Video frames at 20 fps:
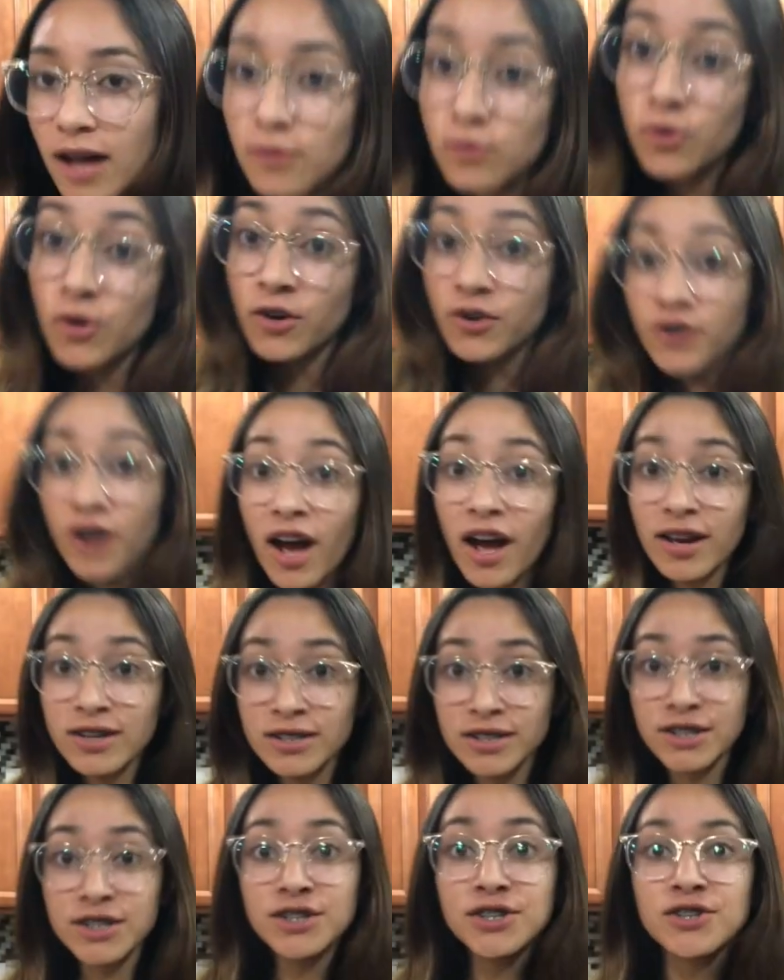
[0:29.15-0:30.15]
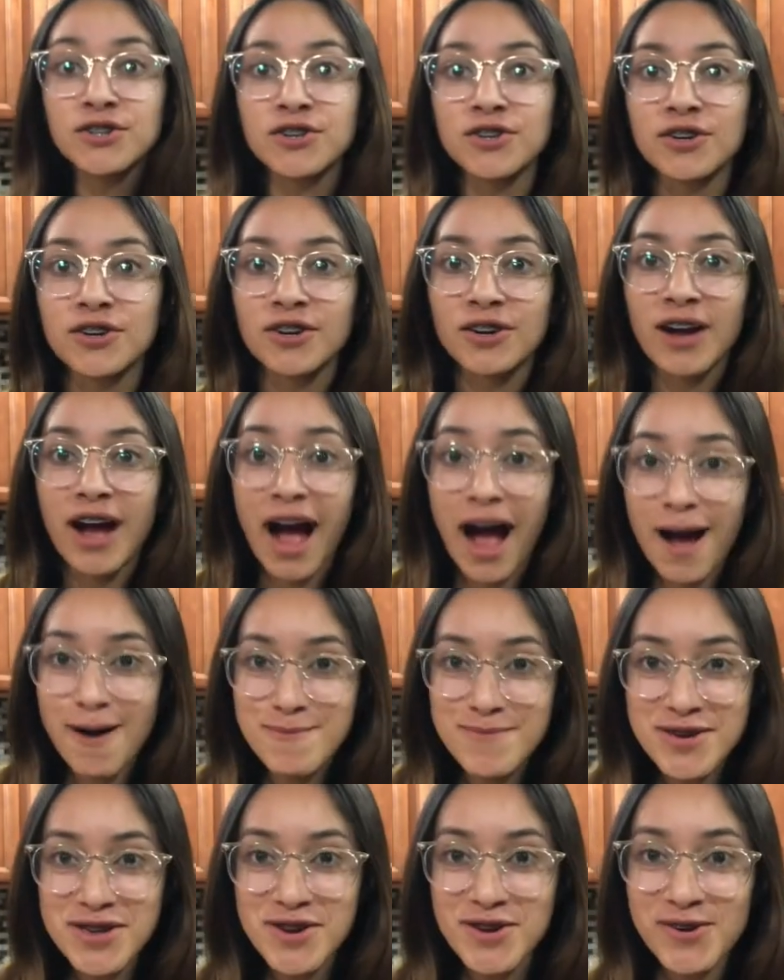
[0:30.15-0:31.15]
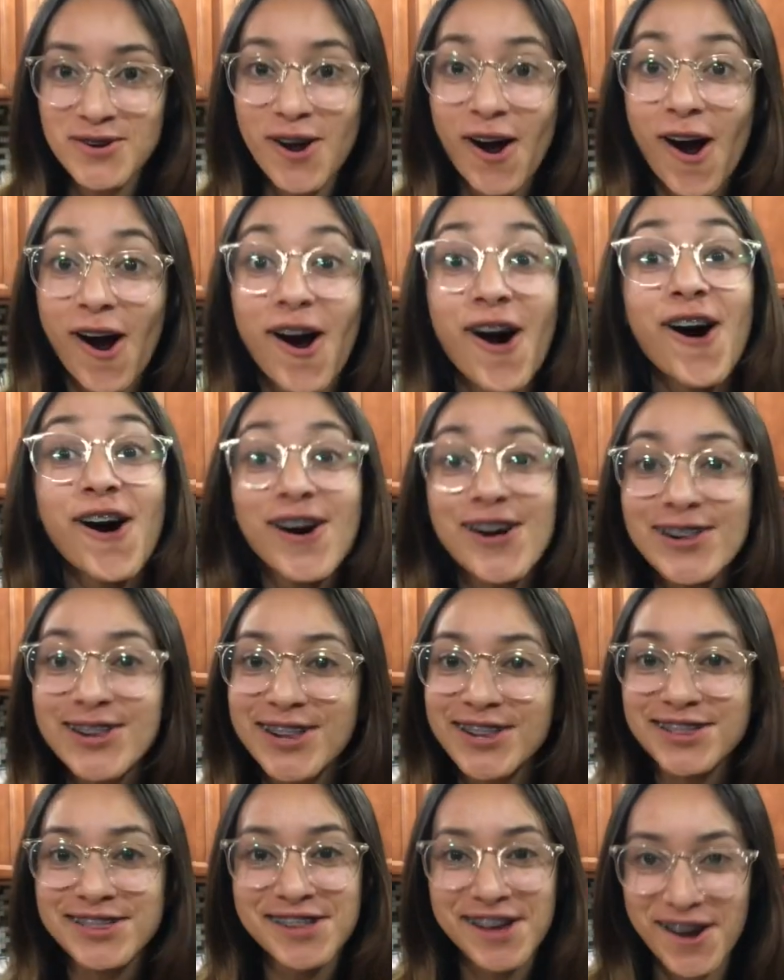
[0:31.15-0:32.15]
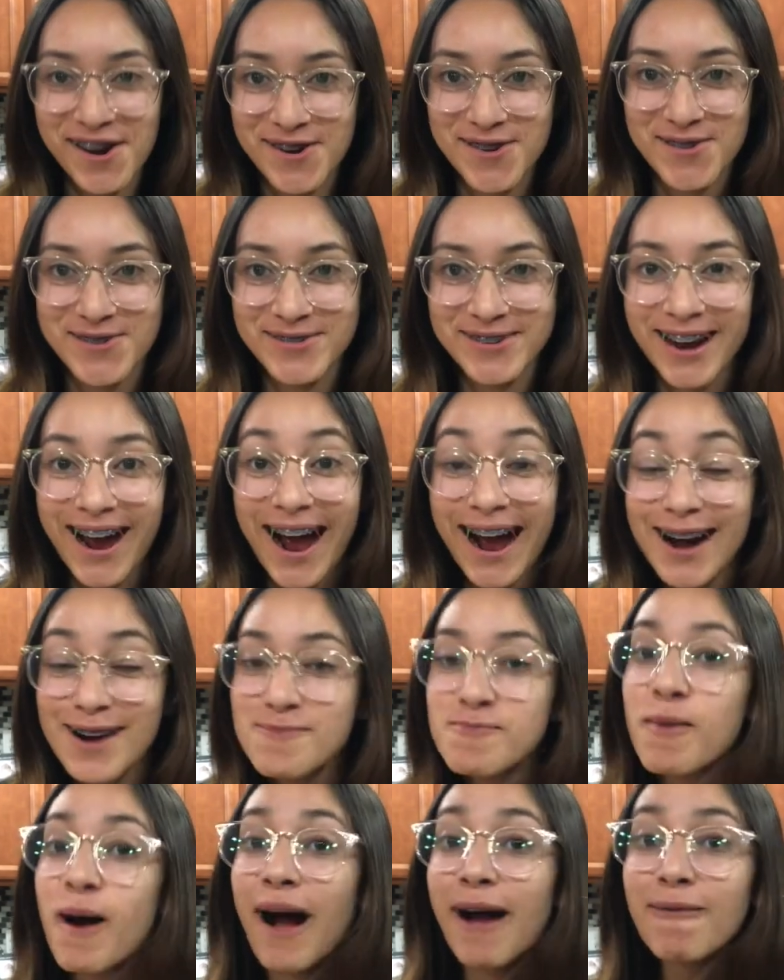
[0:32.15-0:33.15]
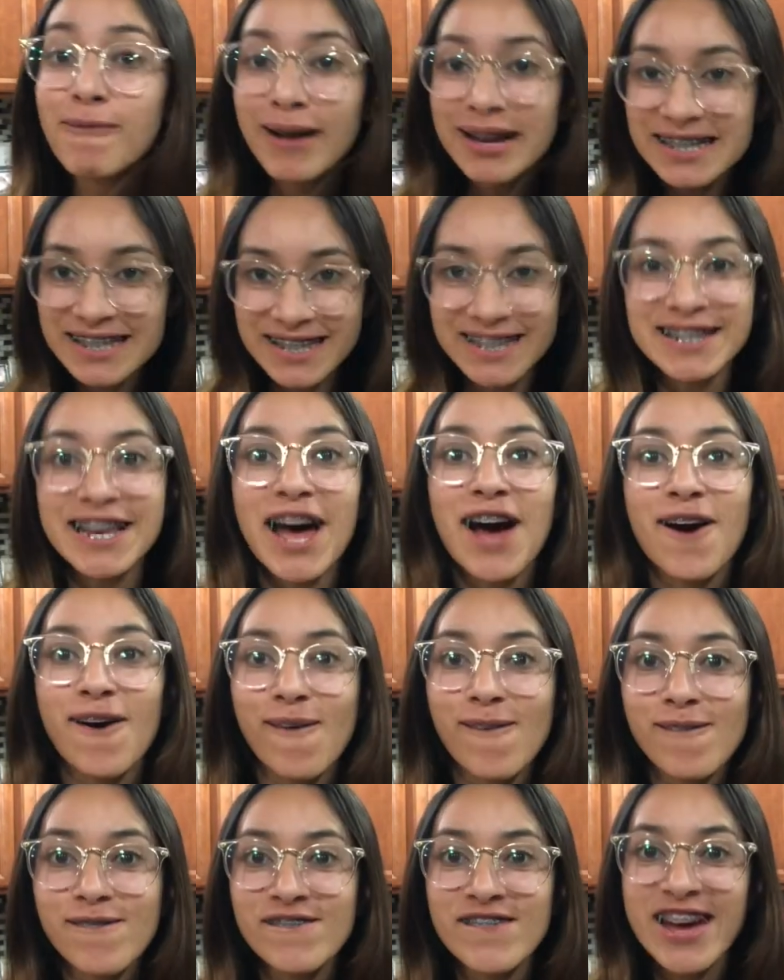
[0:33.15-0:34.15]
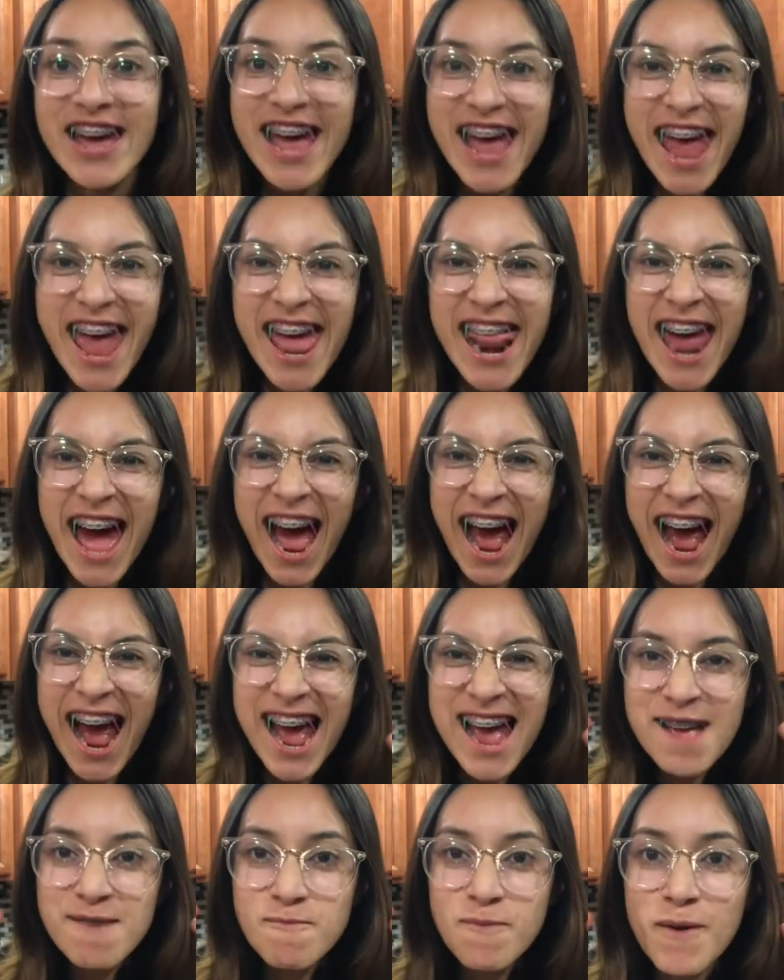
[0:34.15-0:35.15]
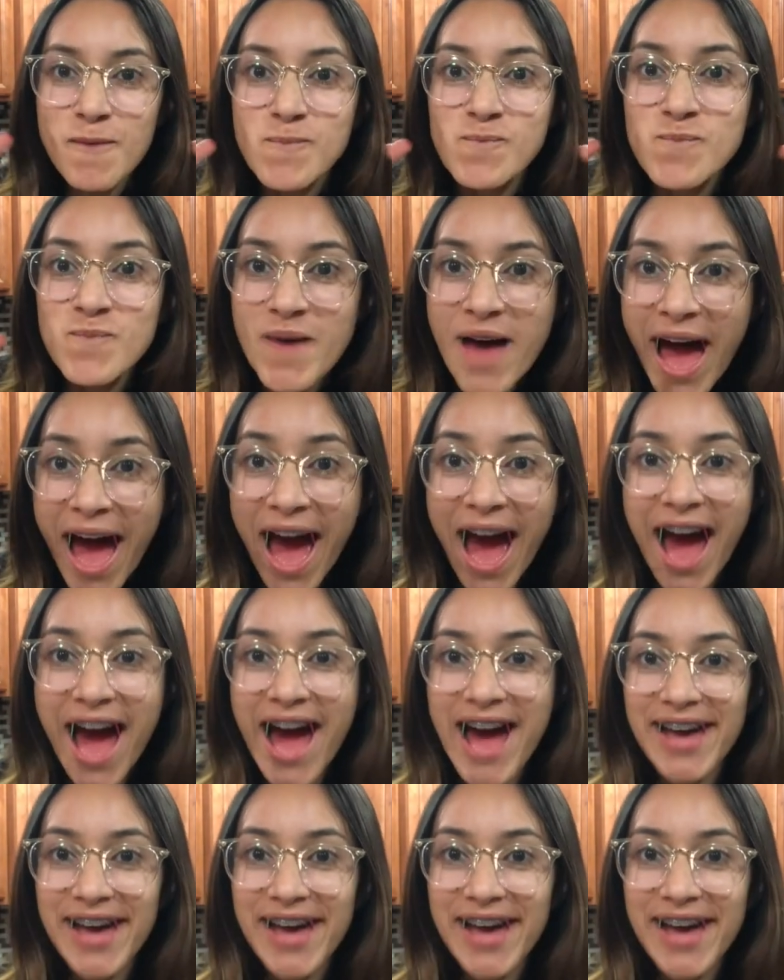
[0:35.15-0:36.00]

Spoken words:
they're not here. I'm here all alone, by myself, and I'm mad.